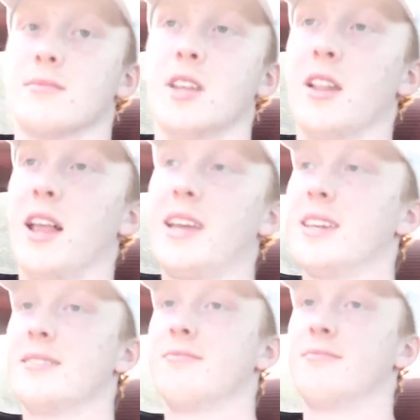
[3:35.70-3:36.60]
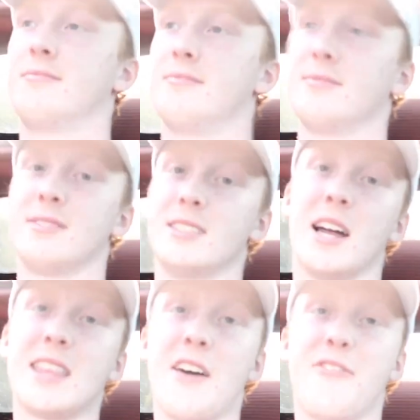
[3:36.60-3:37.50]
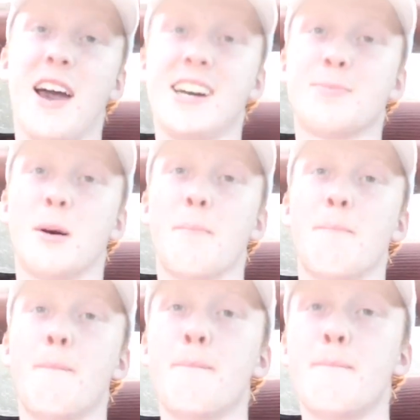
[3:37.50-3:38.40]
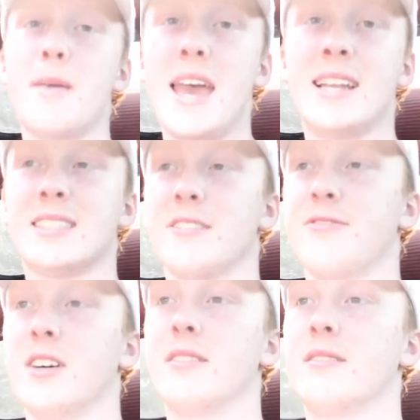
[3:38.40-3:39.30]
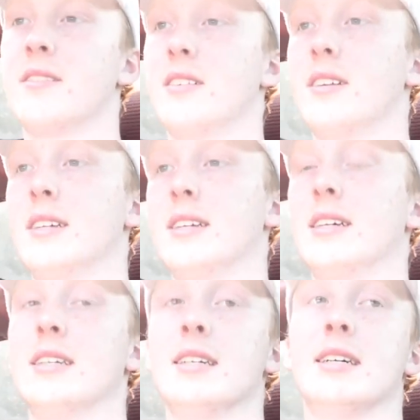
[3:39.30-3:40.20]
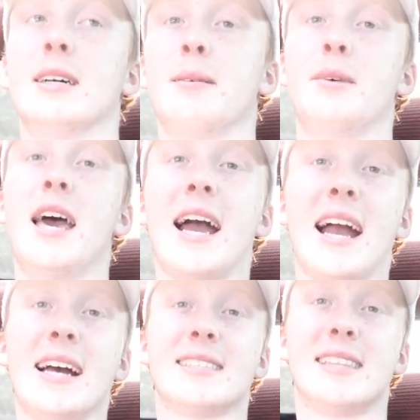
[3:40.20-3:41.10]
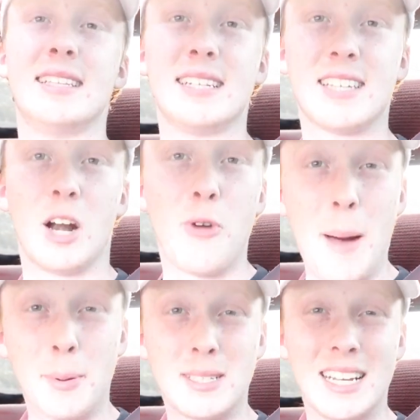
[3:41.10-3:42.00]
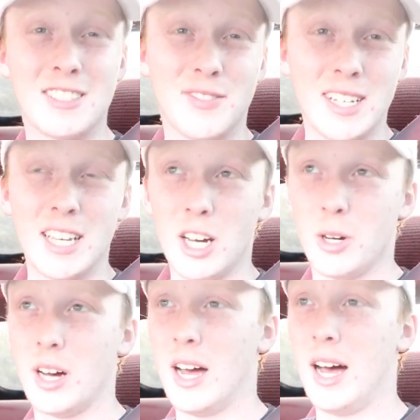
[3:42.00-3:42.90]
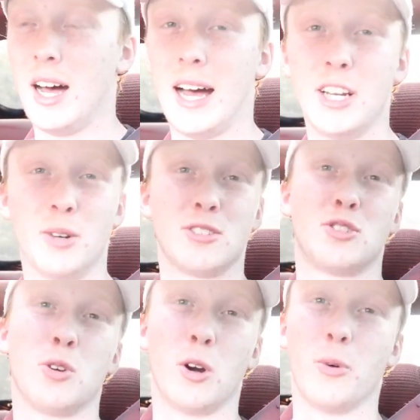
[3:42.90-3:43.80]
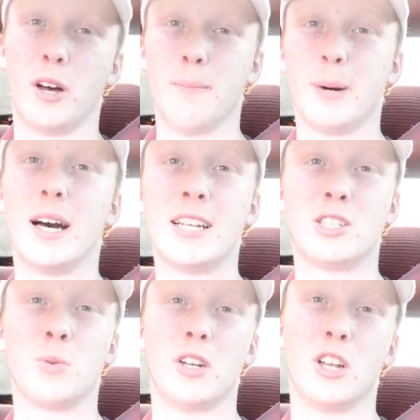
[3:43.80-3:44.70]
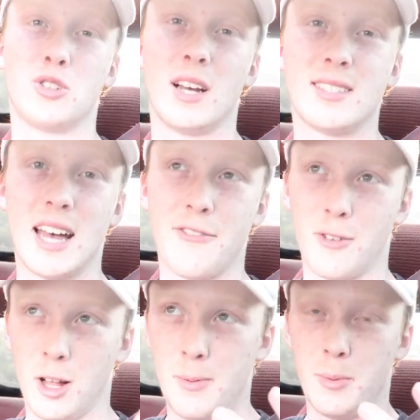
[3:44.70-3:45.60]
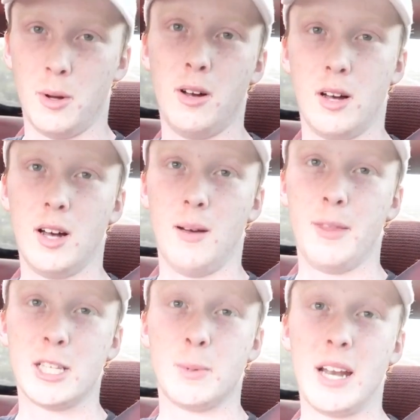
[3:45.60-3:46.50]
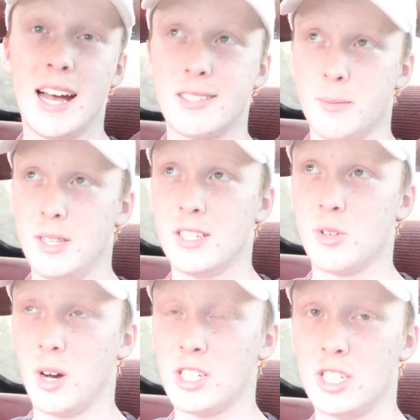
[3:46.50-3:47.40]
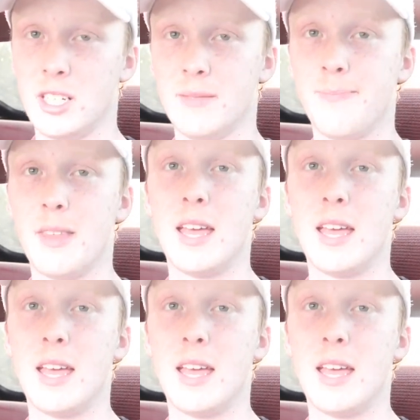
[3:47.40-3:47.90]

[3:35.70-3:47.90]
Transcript: Don't like it. It's not that fast, but man, is it fun. Yeah, guys, I think that's gonna wrap up today's video. I know it was a short one, but I just wanted to address that for all the people that's been asking me this question.